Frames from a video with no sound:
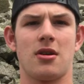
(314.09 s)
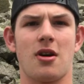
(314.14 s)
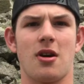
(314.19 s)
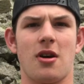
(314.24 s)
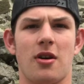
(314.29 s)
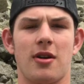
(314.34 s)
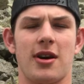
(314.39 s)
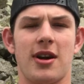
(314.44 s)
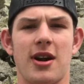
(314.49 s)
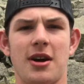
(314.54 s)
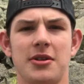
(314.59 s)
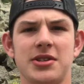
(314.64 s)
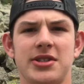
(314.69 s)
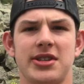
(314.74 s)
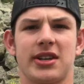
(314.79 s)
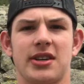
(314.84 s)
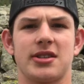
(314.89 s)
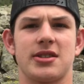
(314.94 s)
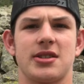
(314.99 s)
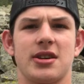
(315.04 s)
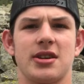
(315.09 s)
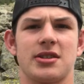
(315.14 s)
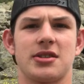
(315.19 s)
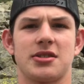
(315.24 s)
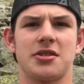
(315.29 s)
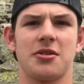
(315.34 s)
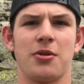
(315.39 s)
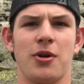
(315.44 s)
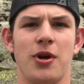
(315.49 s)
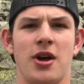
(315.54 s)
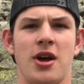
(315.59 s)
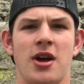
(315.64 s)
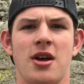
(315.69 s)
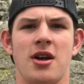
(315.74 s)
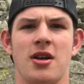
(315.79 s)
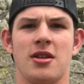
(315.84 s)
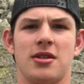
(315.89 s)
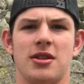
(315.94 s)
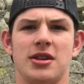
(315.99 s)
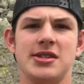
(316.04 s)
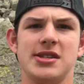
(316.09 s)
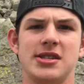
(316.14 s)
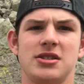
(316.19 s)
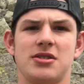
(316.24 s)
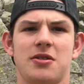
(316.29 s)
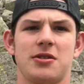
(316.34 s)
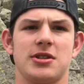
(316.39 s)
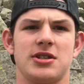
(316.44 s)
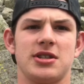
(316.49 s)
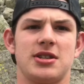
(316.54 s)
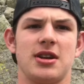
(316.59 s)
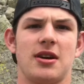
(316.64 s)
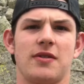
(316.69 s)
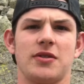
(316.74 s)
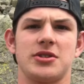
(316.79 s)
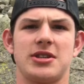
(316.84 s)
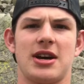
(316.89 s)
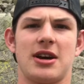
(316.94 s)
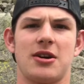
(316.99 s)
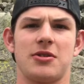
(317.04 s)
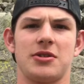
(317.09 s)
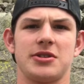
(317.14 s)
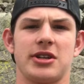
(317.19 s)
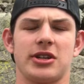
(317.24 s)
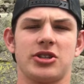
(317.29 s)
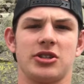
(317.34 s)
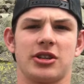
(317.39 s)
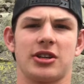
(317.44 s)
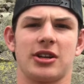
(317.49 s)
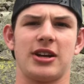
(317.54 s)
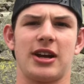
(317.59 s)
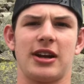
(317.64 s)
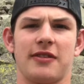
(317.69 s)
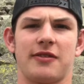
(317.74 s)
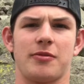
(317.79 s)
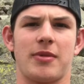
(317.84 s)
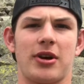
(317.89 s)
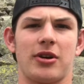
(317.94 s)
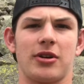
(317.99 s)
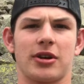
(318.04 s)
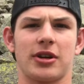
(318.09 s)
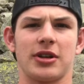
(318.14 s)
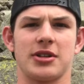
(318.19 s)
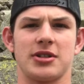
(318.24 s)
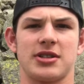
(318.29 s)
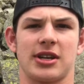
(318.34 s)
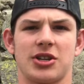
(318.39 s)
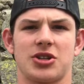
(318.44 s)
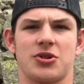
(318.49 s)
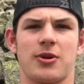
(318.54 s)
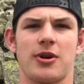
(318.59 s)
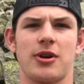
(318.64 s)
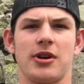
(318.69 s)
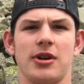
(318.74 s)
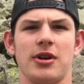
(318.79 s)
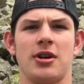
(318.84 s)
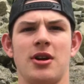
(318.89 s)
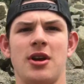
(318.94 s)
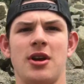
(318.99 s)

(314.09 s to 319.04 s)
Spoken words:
All right, how sick is this? So this is known as the Devil's Tower. It's actually like a Native American sanctuary.